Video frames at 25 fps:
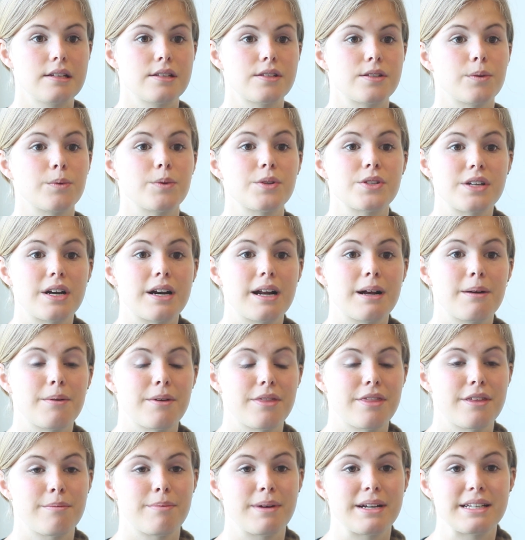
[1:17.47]
So we'll start out
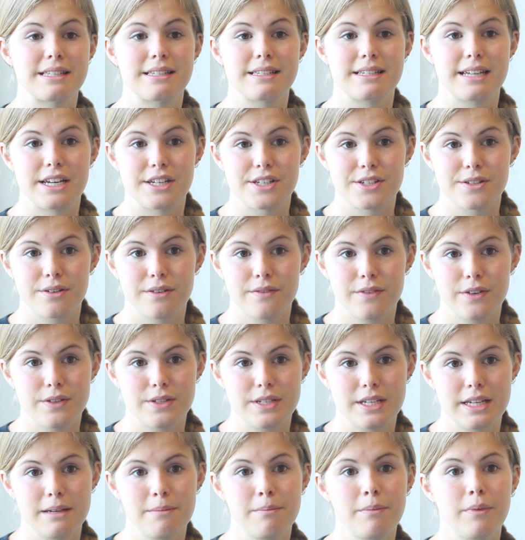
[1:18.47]
with the presentation review
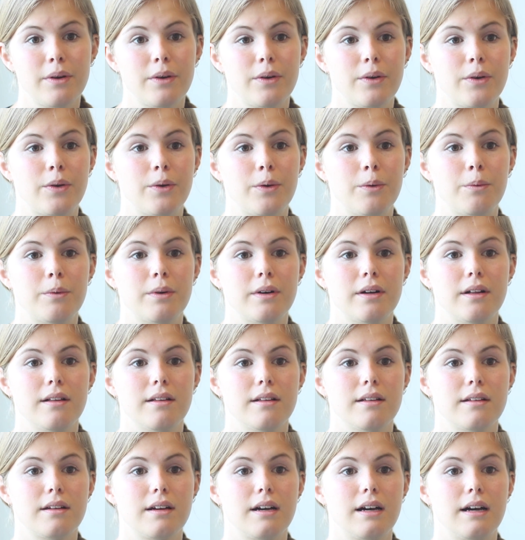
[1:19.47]
team, who
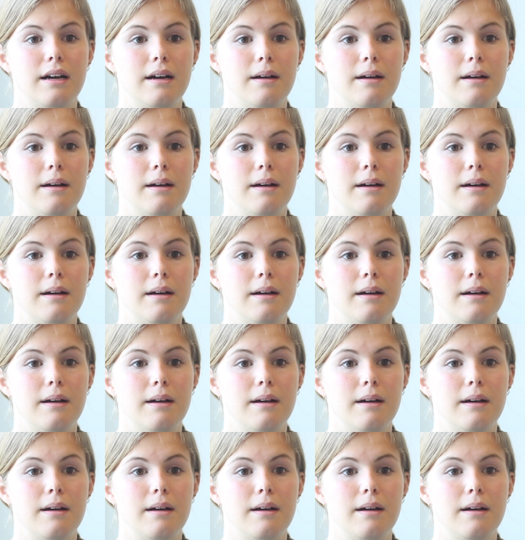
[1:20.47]
will